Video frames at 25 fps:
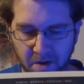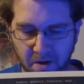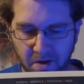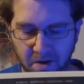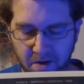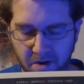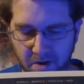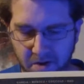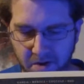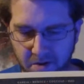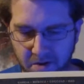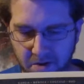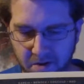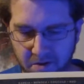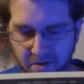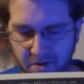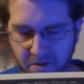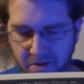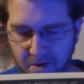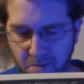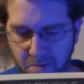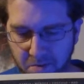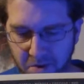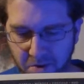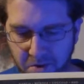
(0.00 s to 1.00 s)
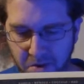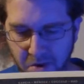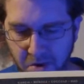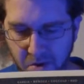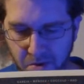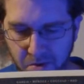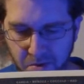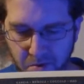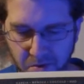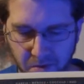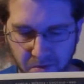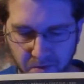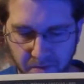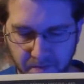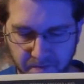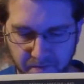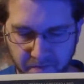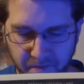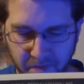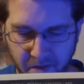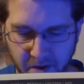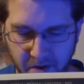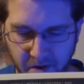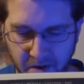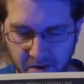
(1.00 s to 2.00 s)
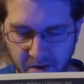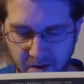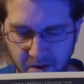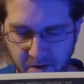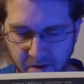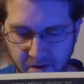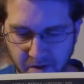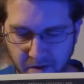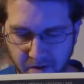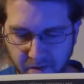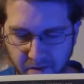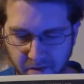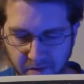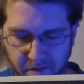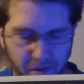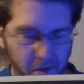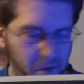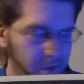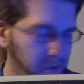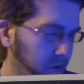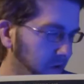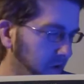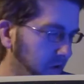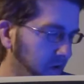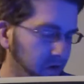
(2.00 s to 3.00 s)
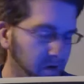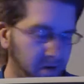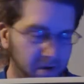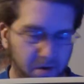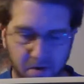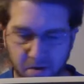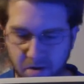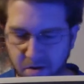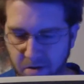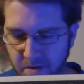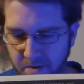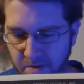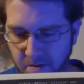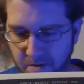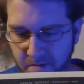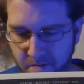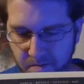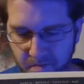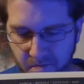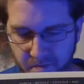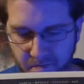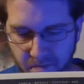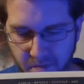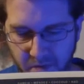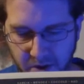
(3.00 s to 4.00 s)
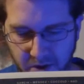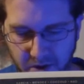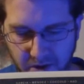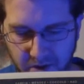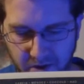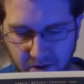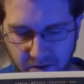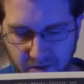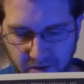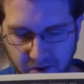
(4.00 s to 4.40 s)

This is #2 of 4, and it is